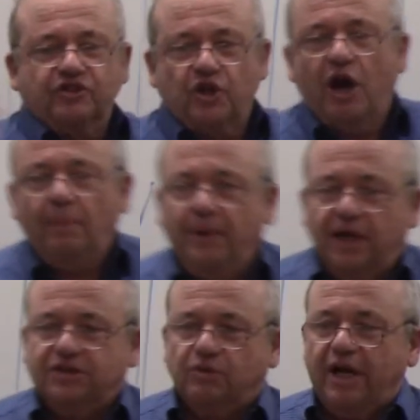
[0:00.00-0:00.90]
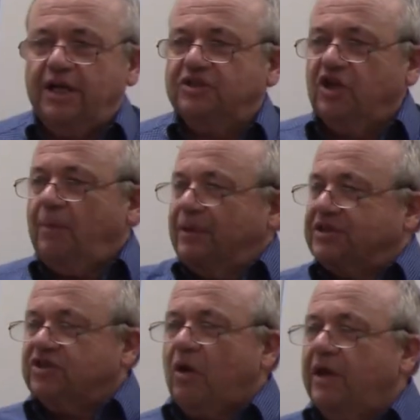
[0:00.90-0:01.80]
a surplus, right? The
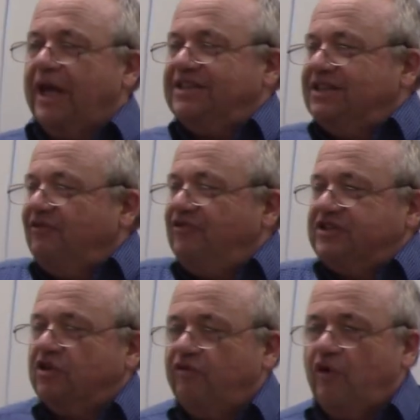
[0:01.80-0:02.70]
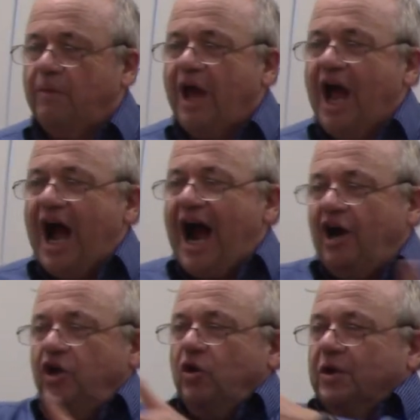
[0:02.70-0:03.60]
surplus is in the physical form.
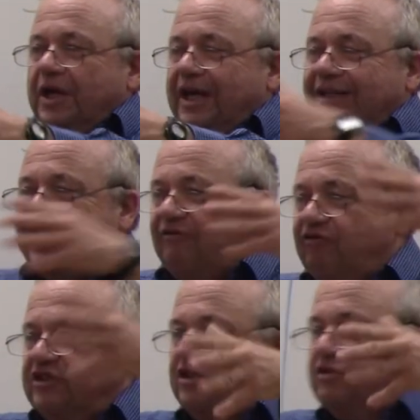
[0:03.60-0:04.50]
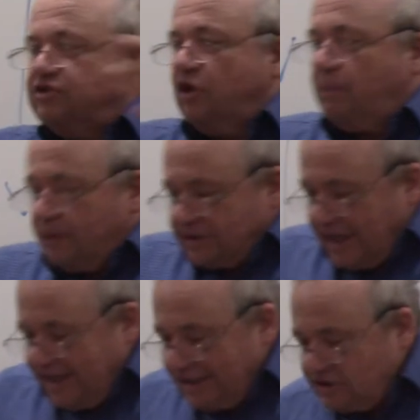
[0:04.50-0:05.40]
How are you going to get that physical surplus
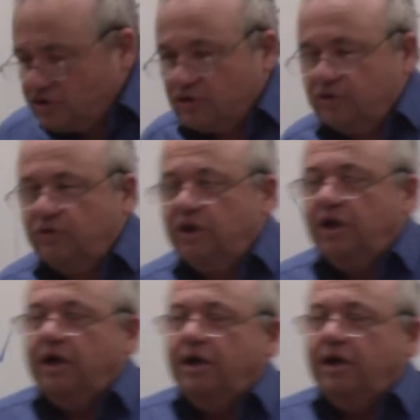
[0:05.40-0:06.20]
into